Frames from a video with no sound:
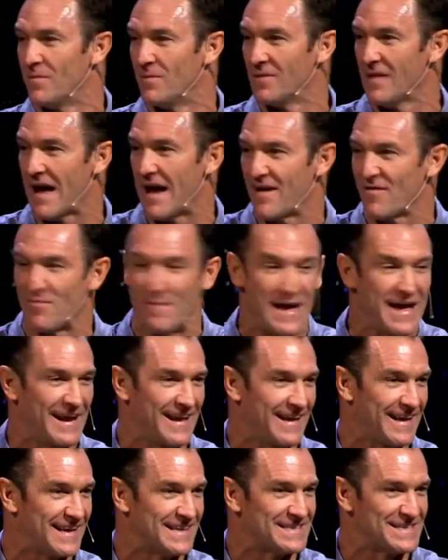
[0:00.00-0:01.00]
live
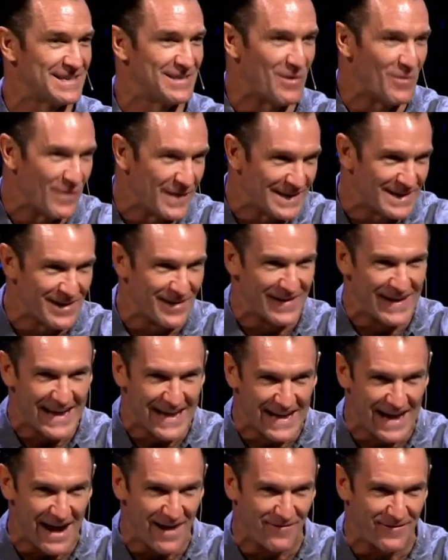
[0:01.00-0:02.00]
mannequins in the window, and
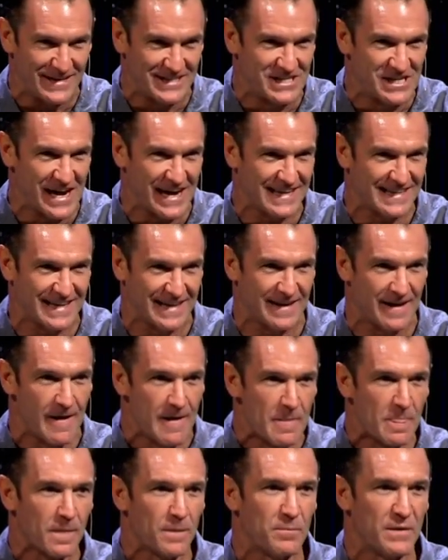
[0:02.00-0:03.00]
he got rejected
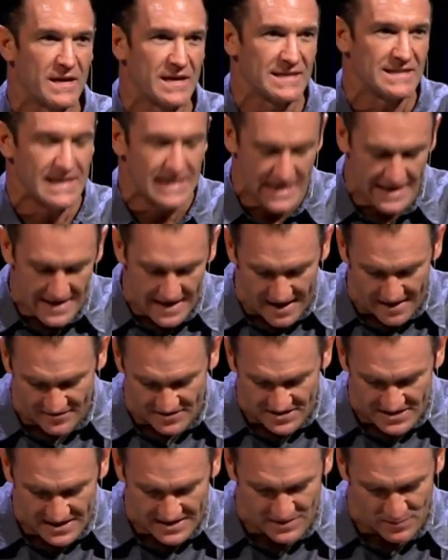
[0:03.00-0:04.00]
because he didn't have
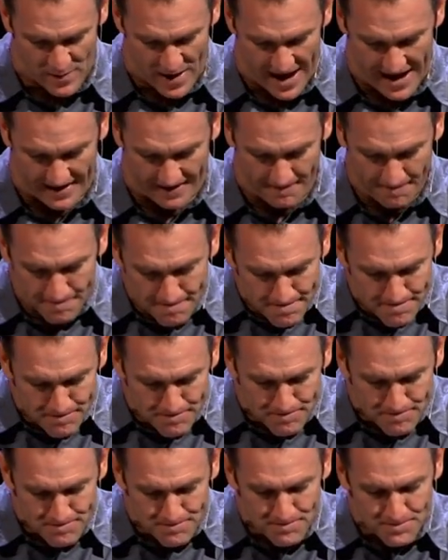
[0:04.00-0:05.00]
a six-pack.
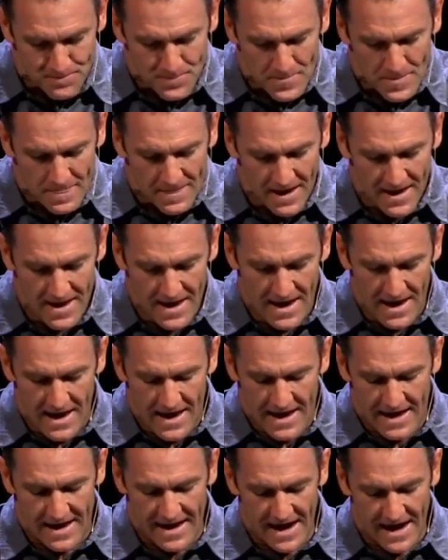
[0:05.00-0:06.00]

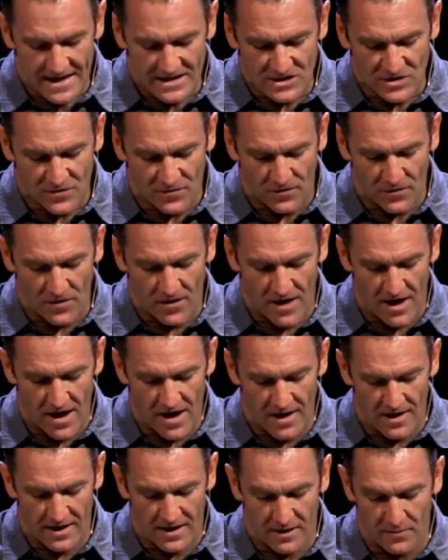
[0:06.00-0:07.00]
He asked for,
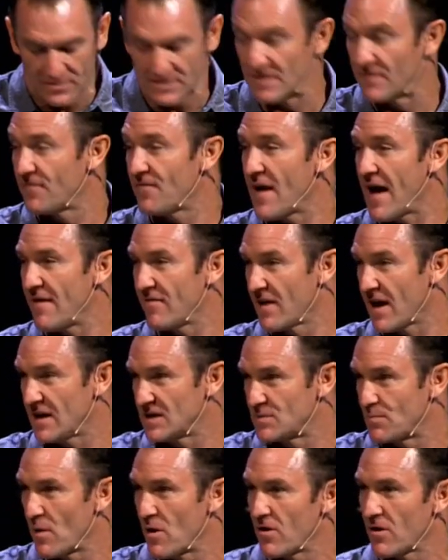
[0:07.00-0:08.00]
he was at Five
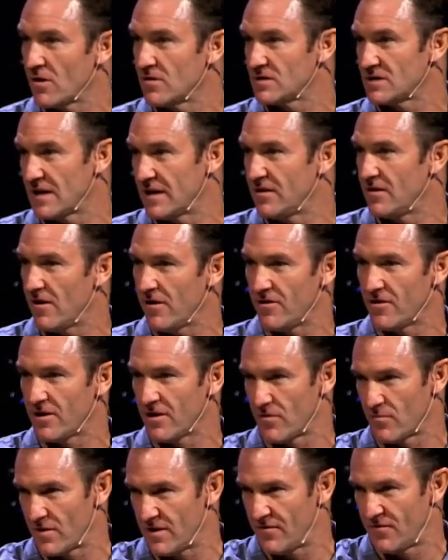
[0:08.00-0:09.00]
Guys Burgers, and you know how you
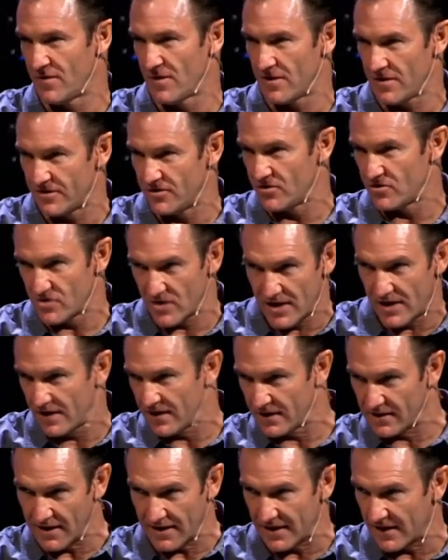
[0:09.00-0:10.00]
get a refill on your drink
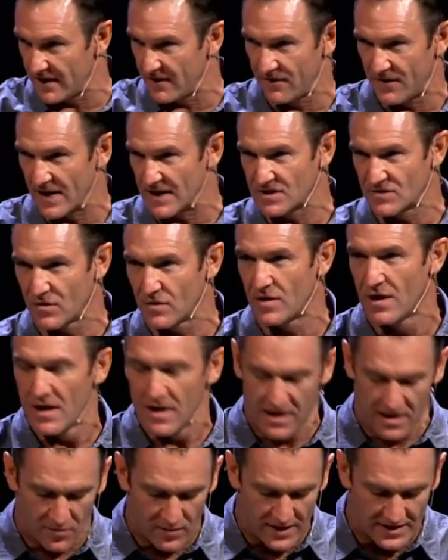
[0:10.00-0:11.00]
at like any fast food?
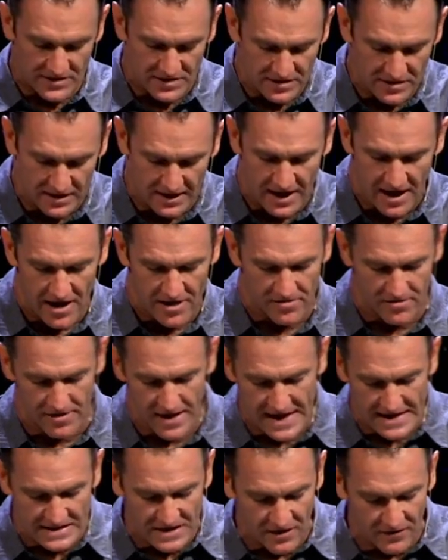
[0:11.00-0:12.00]
He went to the counter and
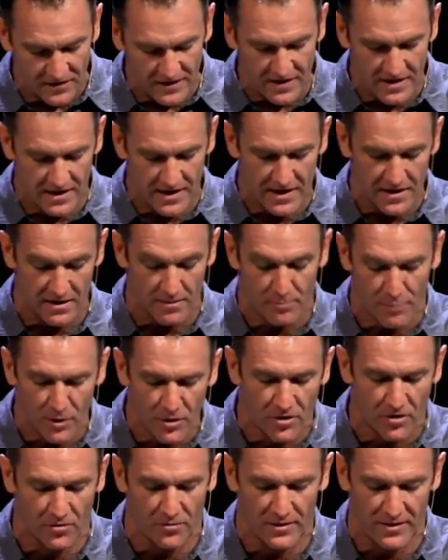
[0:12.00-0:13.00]
asked if he could get a
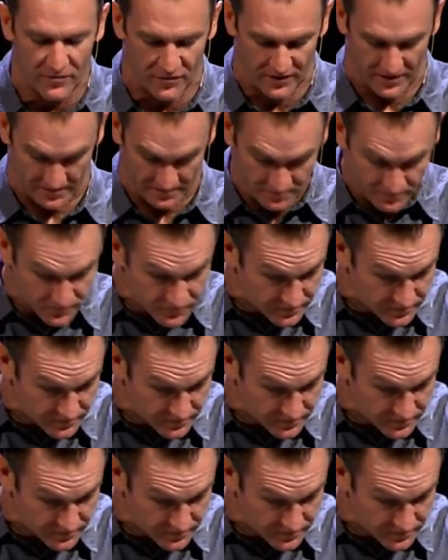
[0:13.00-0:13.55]
burger refill.